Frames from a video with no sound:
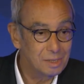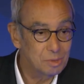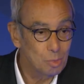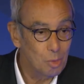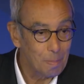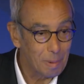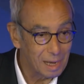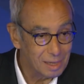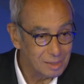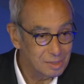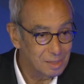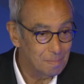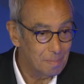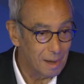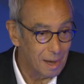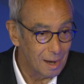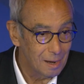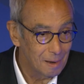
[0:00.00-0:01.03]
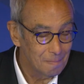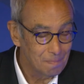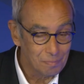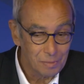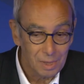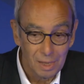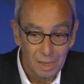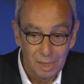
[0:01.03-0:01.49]
sobriety, but the
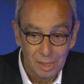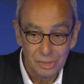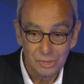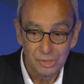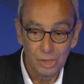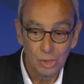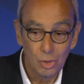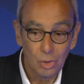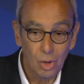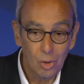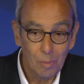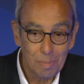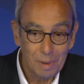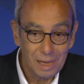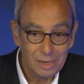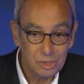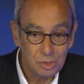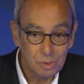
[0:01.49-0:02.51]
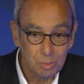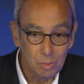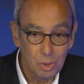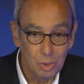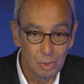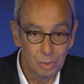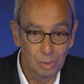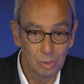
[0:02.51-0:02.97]
main
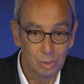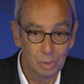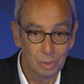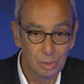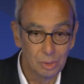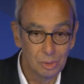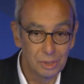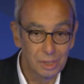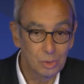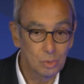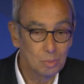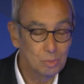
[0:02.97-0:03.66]
culprit is the